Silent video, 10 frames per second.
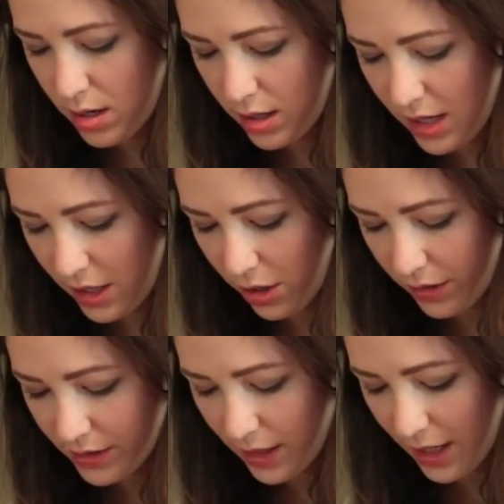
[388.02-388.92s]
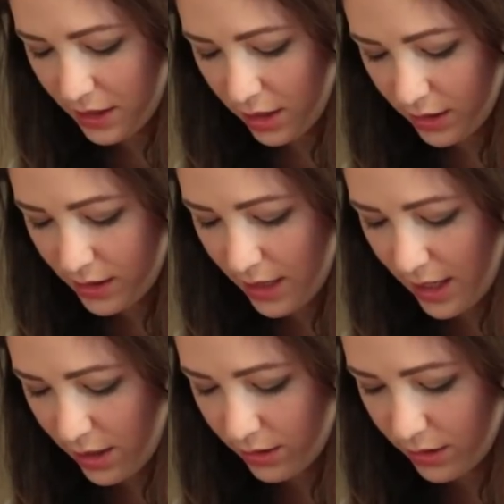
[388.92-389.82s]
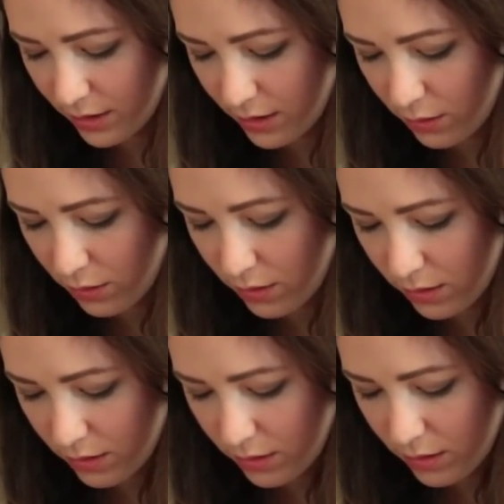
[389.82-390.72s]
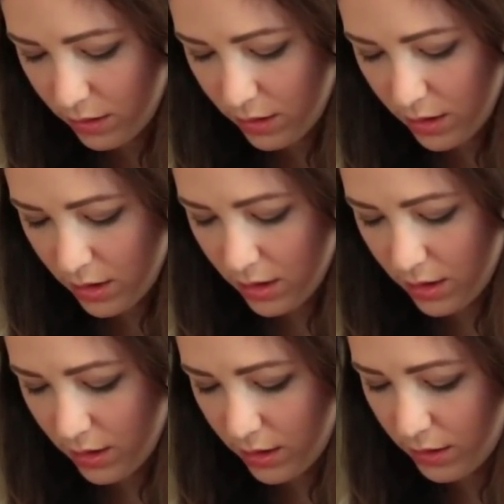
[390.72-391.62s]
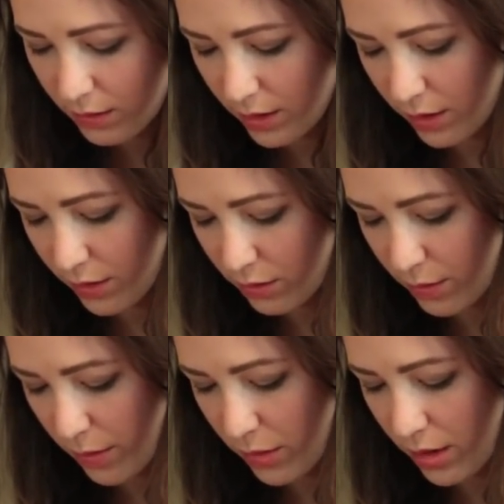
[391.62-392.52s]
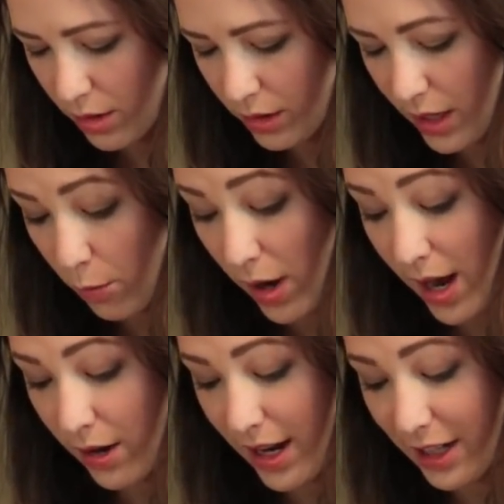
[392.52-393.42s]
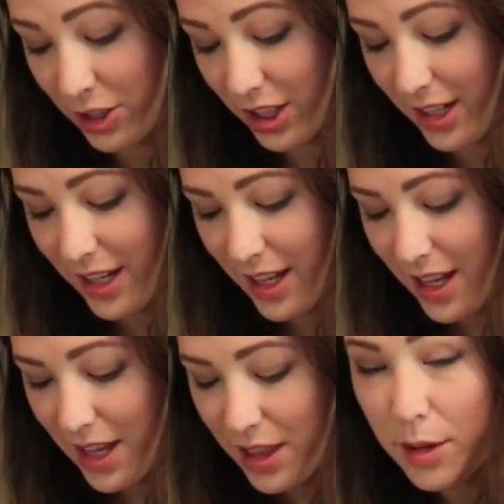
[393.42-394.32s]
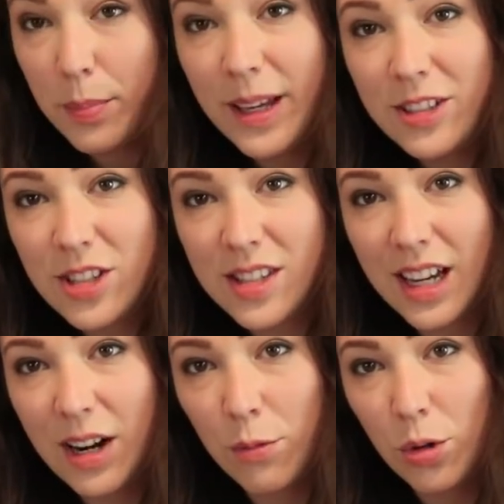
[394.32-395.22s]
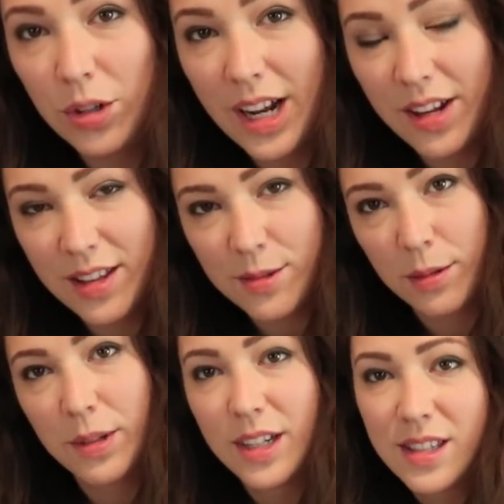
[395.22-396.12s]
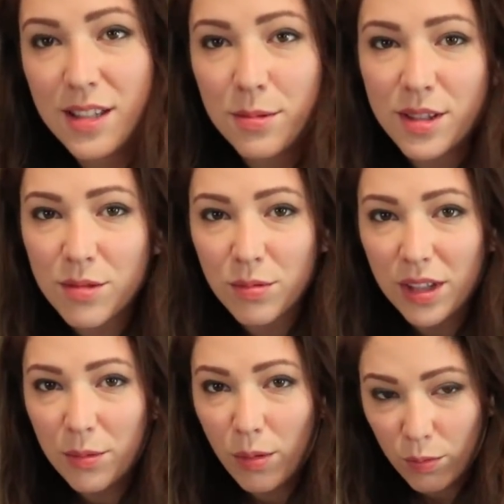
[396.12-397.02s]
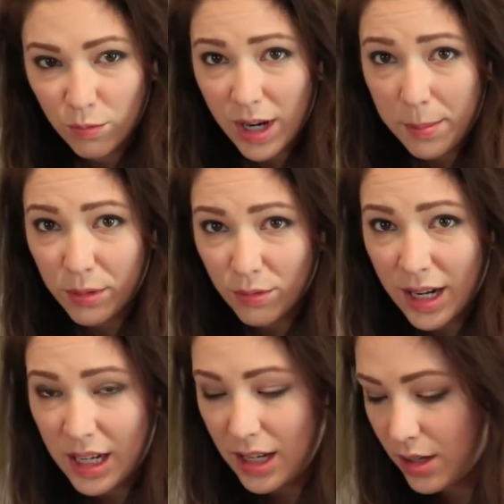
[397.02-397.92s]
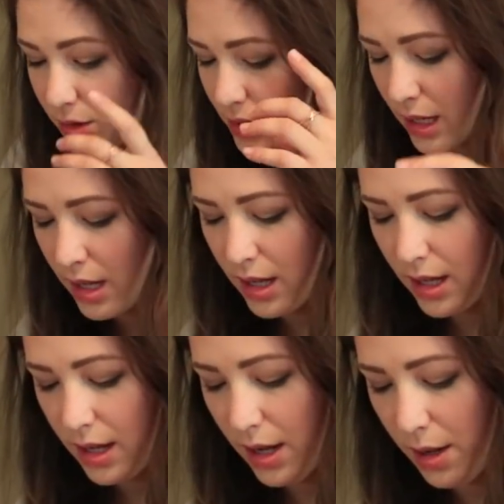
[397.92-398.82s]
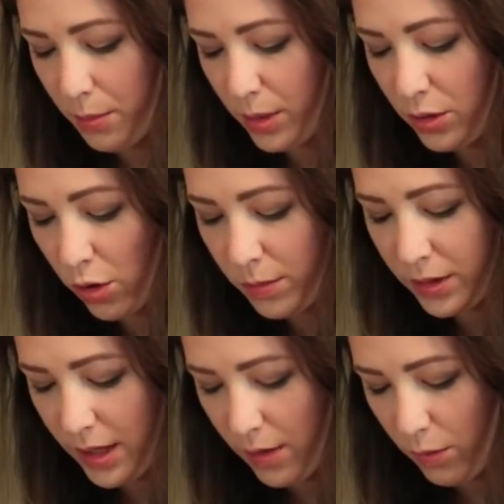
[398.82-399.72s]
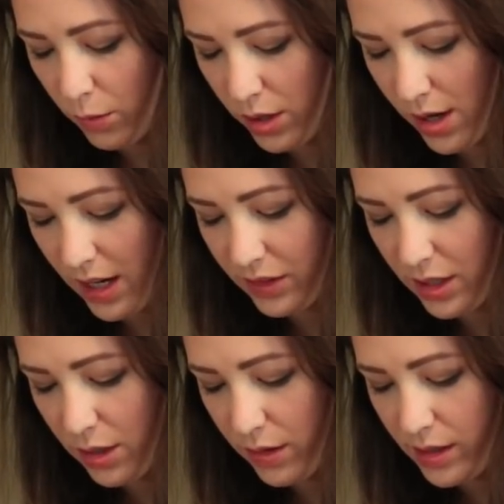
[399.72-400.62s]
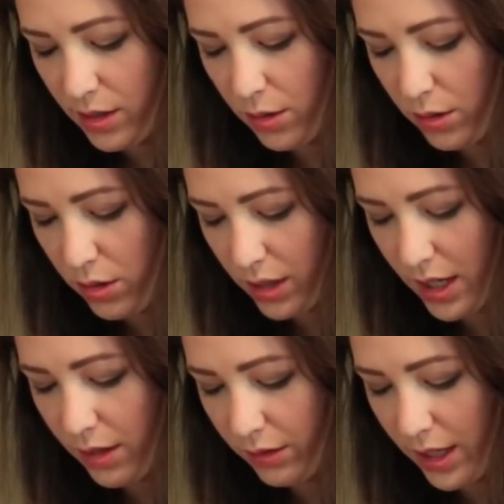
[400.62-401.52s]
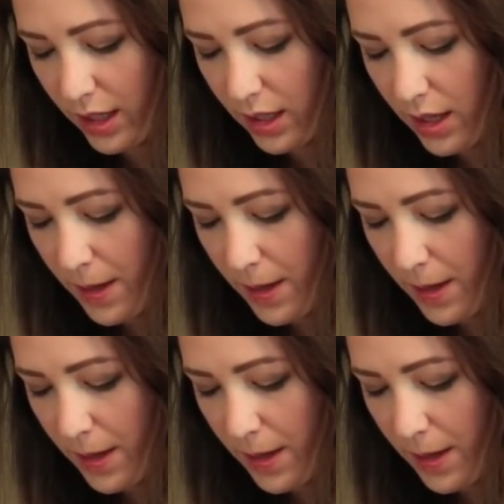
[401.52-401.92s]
They call this hot dog style in school. That's what I always remembered. Okay, wow. Actually, the pit just kind of rolled out of this one because this one's really ripe and ready to use. But normally what you have to do is you kind of like